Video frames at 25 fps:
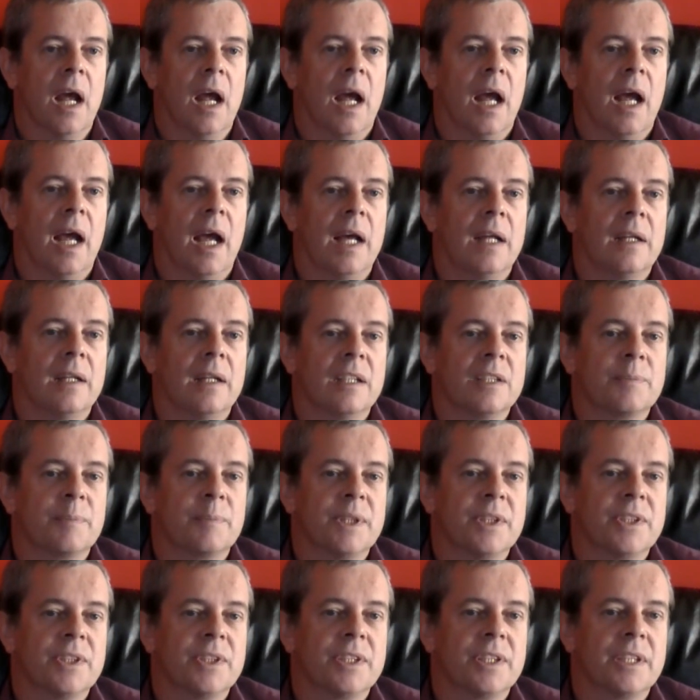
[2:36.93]
and has
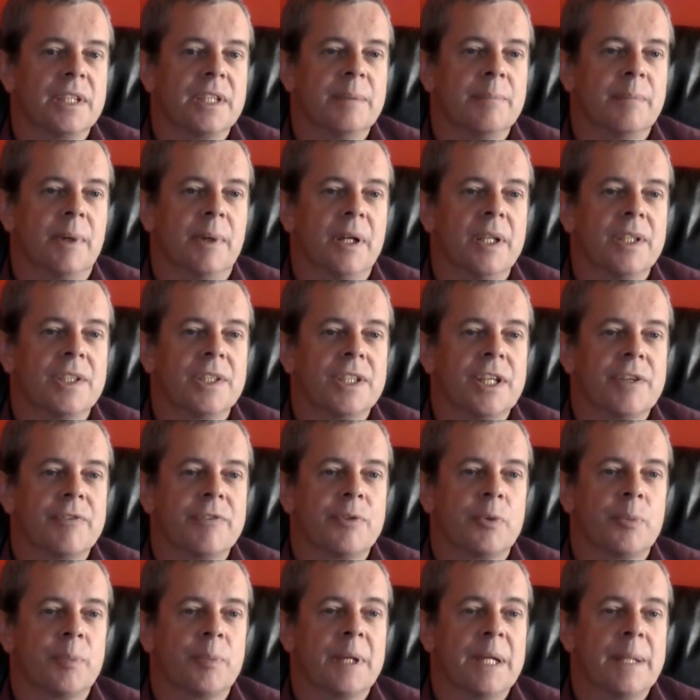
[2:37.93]
been seen by
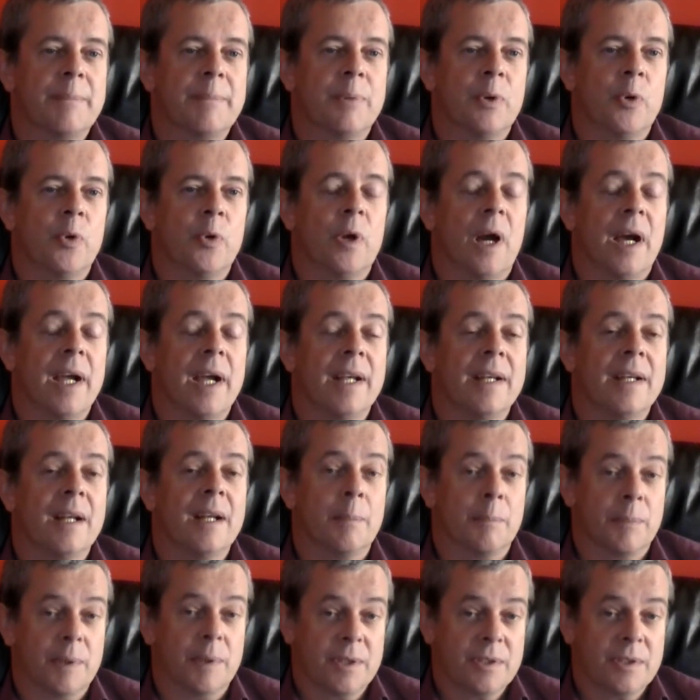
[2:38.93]
several people a number of